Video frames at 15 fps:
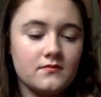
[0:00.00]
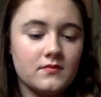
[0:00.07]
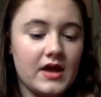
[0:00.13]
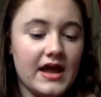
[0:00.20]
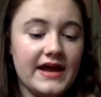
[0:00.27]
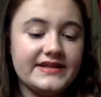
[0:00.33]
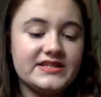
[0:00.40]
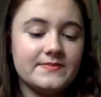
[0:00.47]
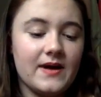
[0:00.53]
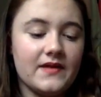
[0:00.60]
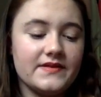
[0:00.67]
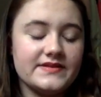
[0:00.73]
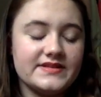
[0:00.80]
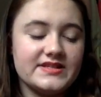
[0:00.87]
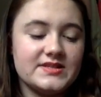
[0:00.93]
hates
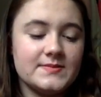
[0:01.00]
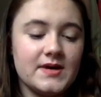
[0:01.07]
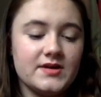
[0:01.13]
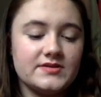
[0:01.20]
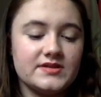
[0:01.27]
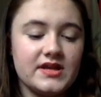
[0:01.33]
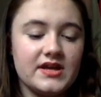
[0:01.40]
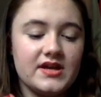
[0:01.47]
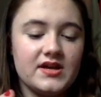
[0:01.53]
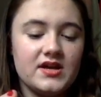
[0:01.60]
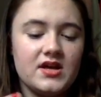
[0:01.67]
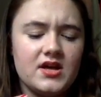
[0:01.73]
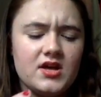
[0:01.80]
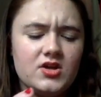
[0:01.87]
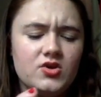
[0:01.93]
about this. It smells like
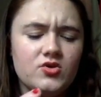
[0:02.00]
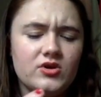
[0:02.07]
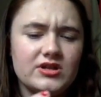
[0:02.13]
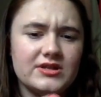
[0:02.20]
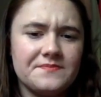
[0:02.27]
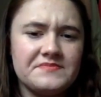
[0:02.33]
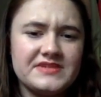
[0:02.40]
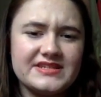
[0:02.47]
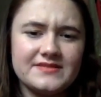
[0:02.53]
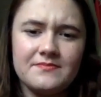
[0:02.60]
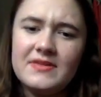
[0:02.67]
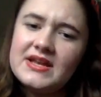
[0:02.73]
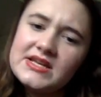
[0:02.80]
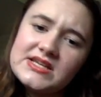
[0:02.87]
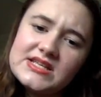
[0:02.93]
eucalyptus
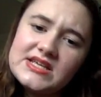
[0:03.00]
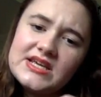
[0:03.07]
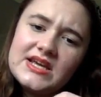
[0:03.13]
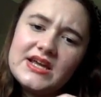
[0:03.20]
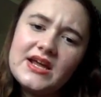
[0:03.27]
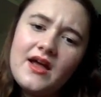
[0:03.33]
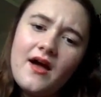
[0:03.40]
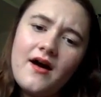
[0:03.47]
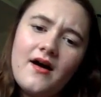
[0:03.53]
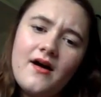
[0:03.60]
minty.